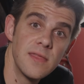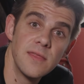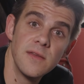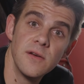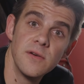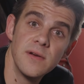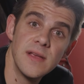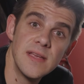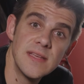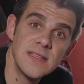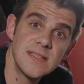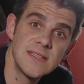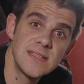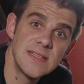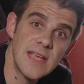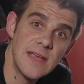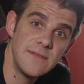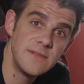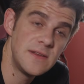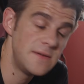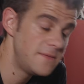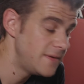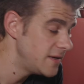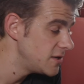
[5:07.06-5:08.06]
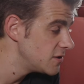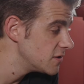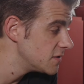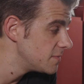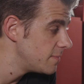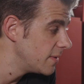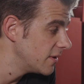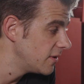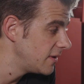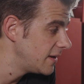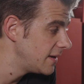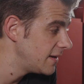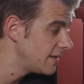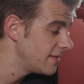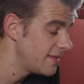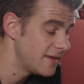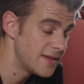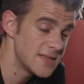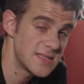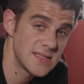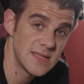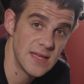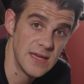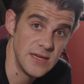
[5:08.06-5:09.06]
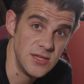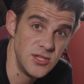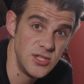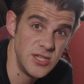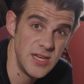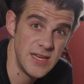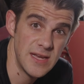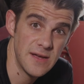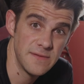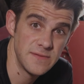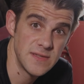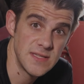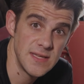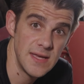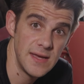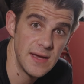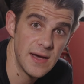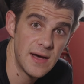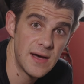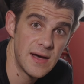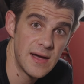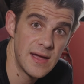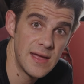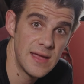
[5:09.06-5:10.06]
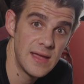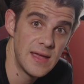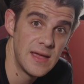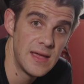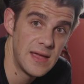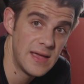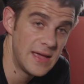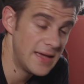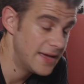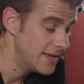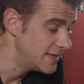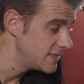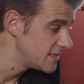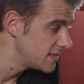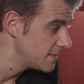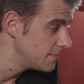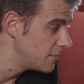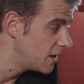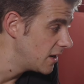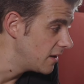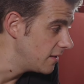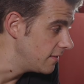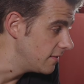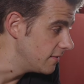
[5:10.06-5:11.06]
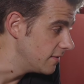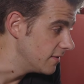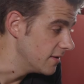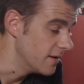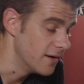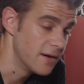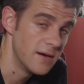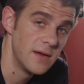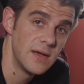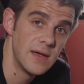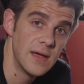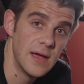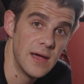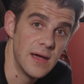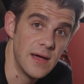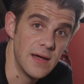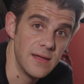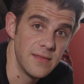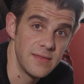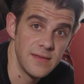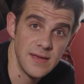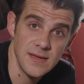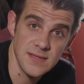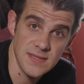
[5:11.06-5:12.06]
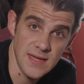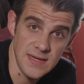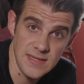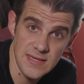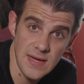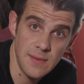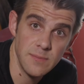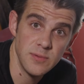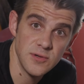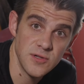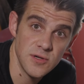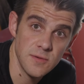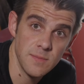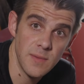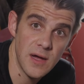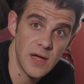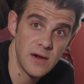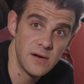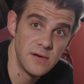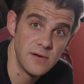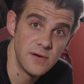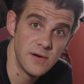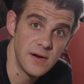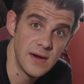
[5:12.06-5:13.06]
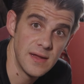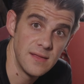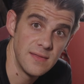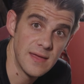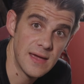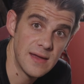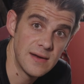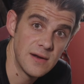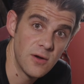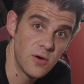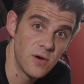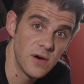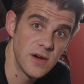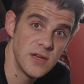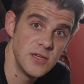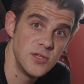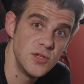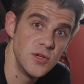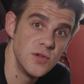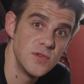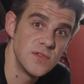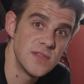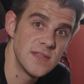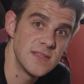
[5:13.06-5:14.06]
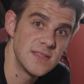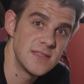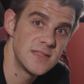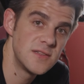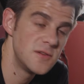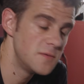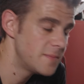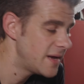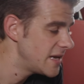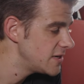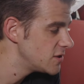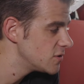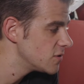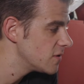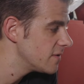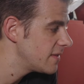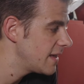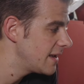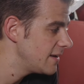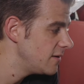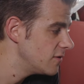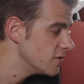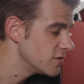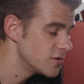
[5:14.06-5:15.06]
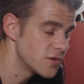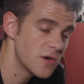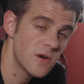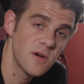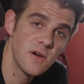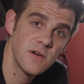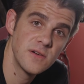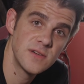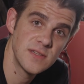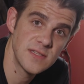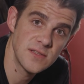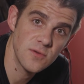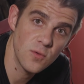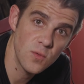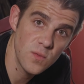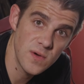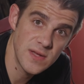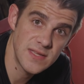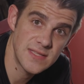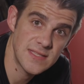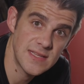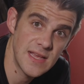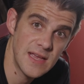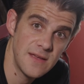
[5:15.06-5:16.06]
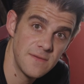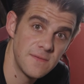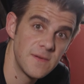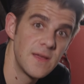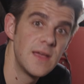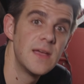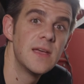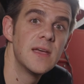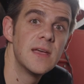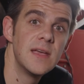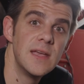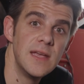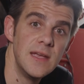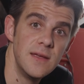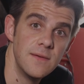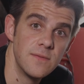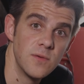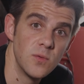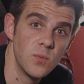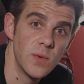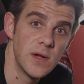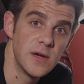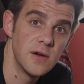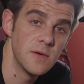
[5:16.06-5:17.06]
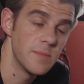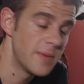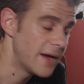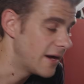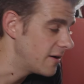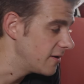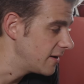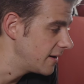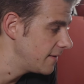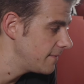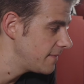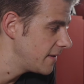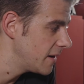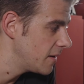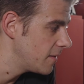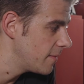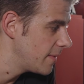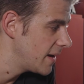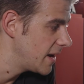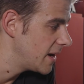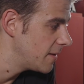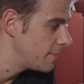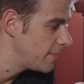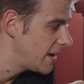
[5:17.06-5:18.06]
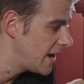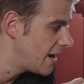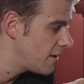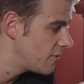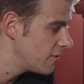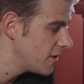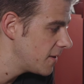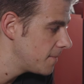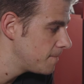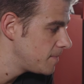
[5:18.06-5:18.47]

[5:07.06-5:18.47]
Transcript: There is safety features built into this like GFCI and some other things like temperature monitoring that Orange uses to make sure that your charge is always safe even when you're powering a fair amount of power.